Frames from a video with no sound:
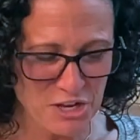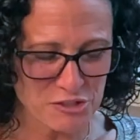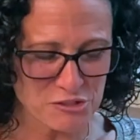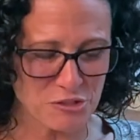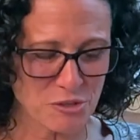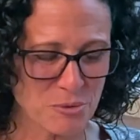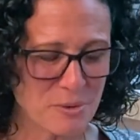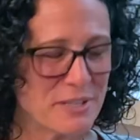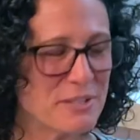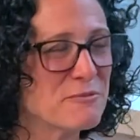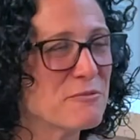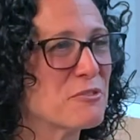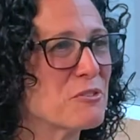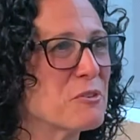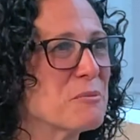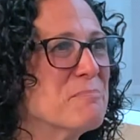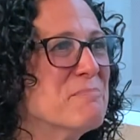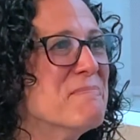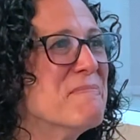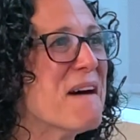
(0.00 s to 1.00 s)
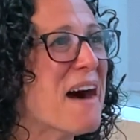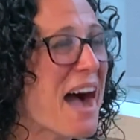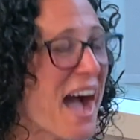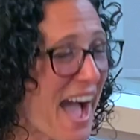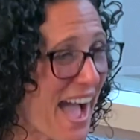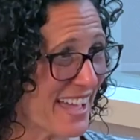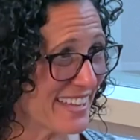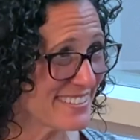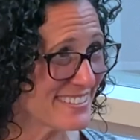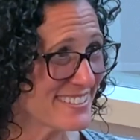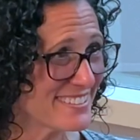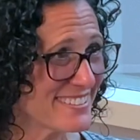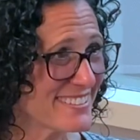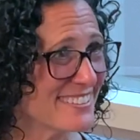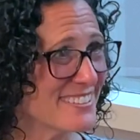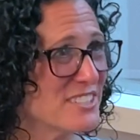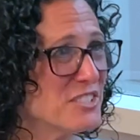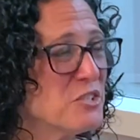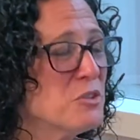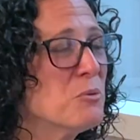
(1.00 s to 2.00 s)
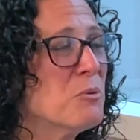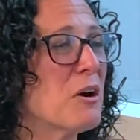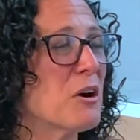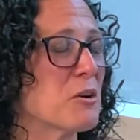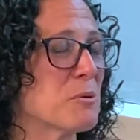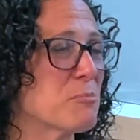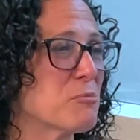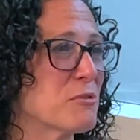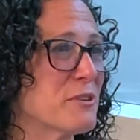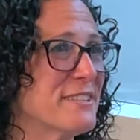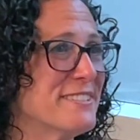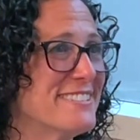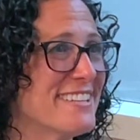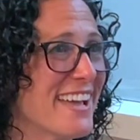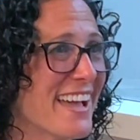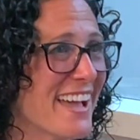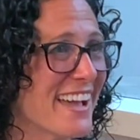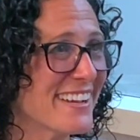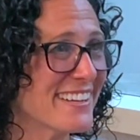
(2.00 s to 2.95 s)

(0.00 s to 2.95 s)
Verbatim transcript: so in Vermont, you are protected. You get